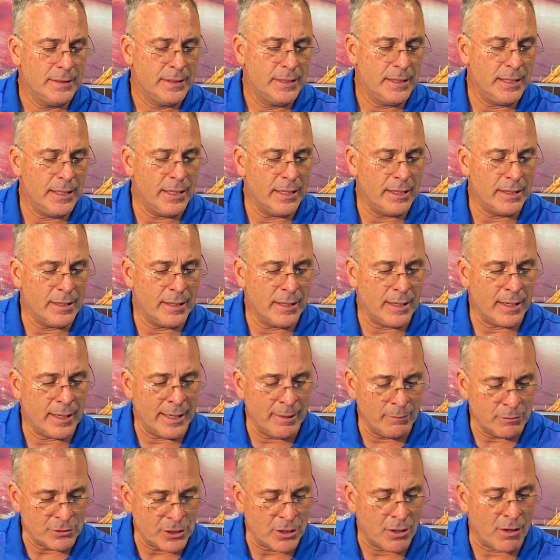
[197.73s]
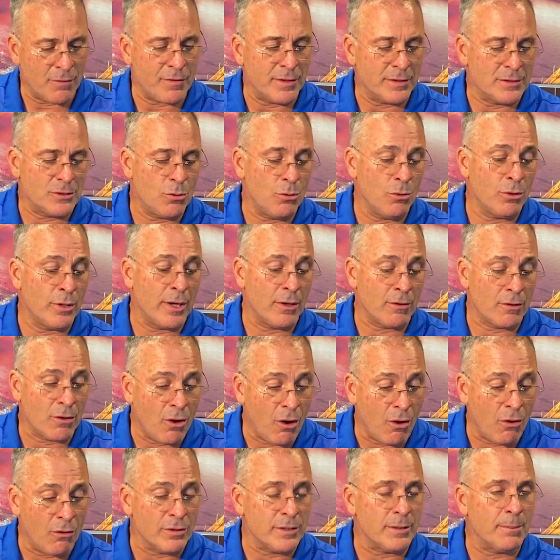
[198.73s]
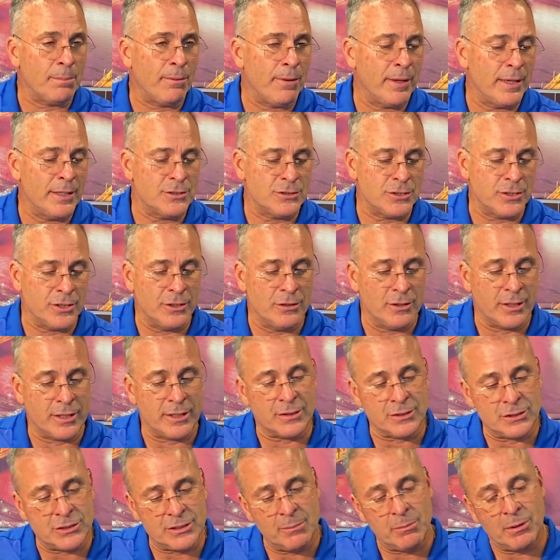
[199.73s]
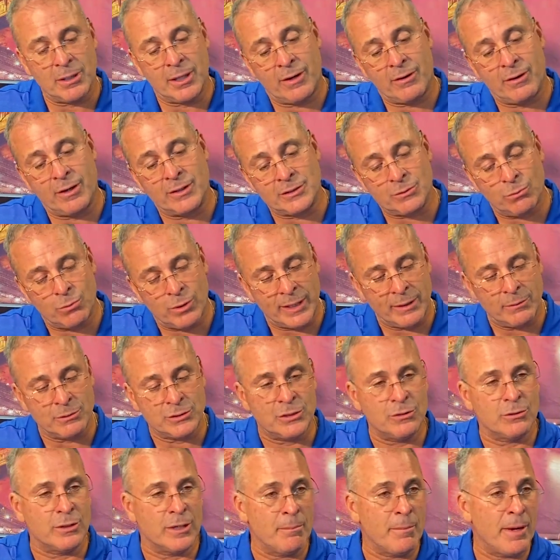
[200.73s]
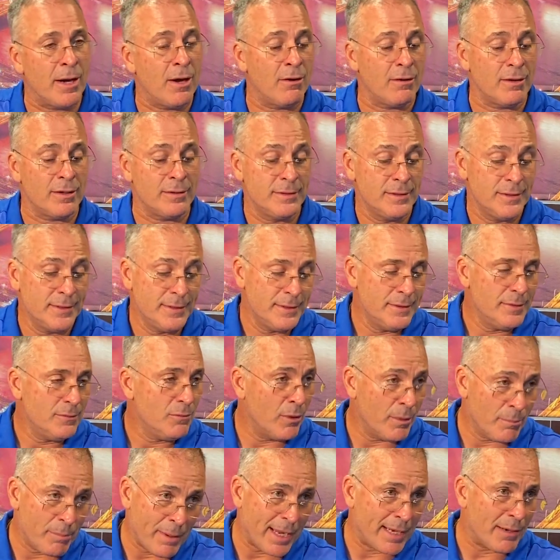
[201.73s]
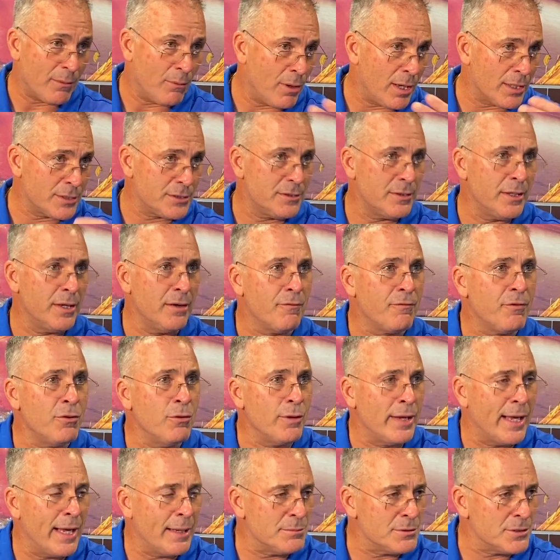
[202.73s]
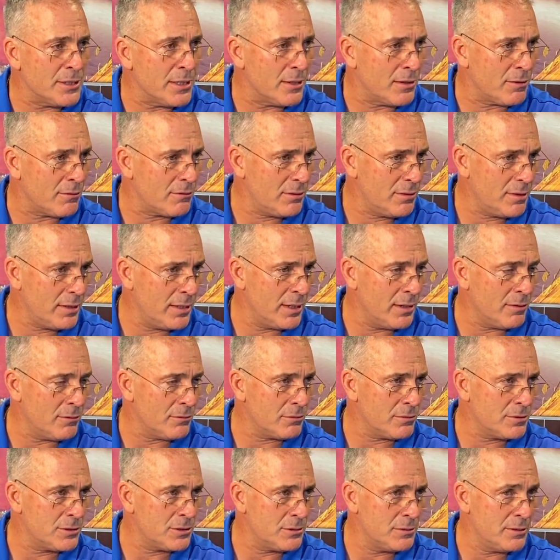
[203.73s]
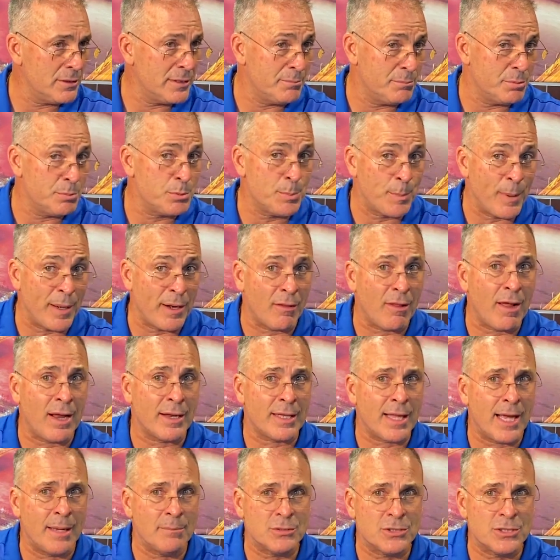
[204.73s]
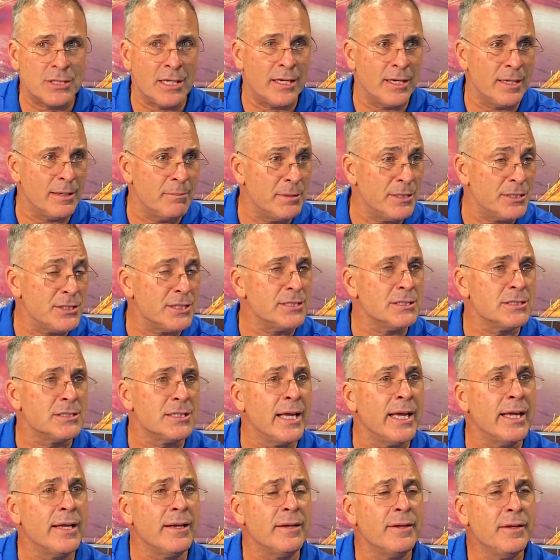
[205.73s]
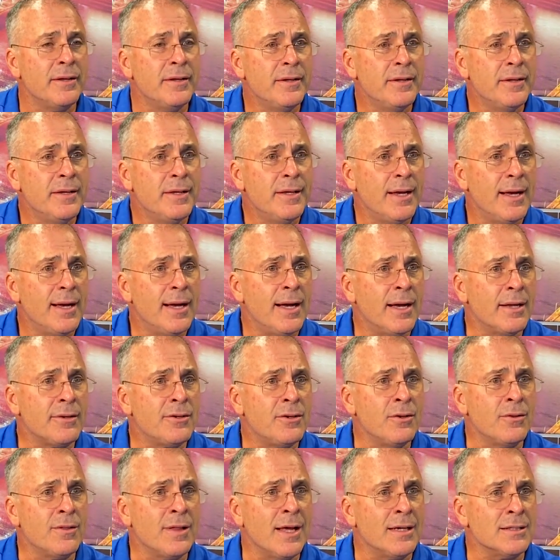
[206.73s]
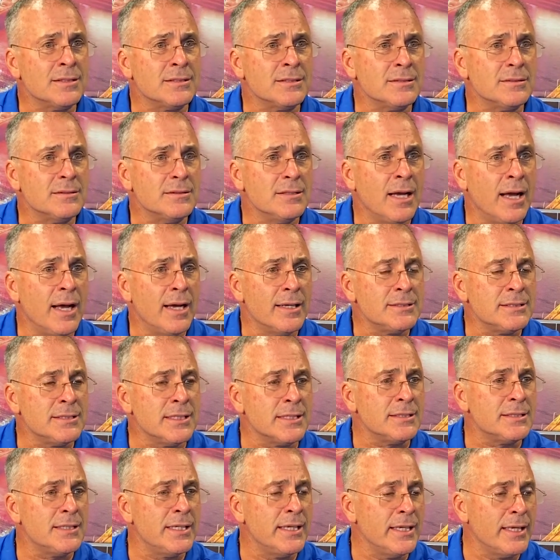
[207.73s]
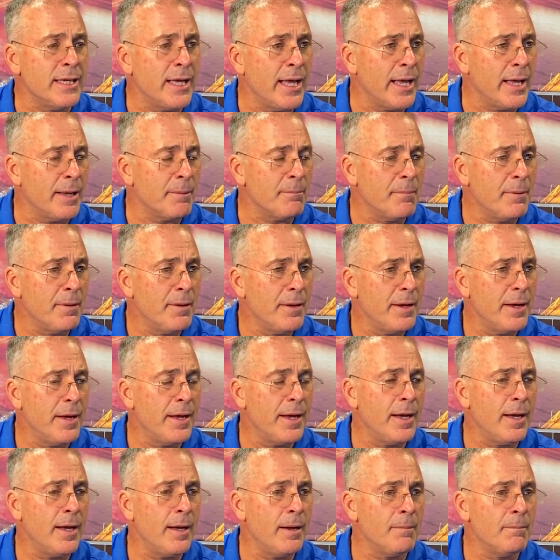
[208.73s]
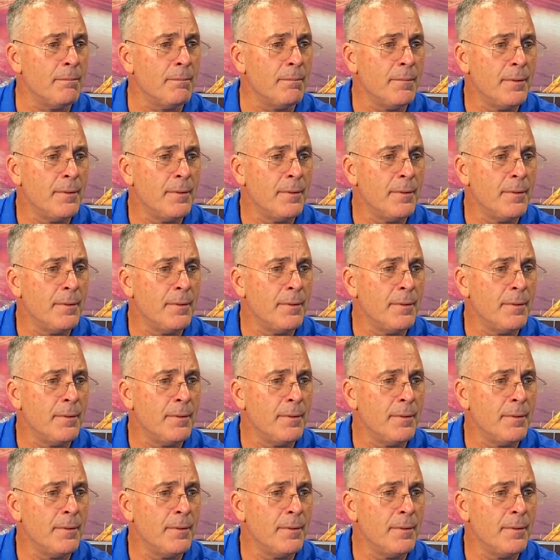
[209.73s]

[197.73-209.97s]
and uh, he was the offense coordinator calling the play. So you look at the similarities of what he was doing at Maryland. Went back and watched you know a few games there. You know, spent a lot of time studying Michigan State uh, 2016 game, um,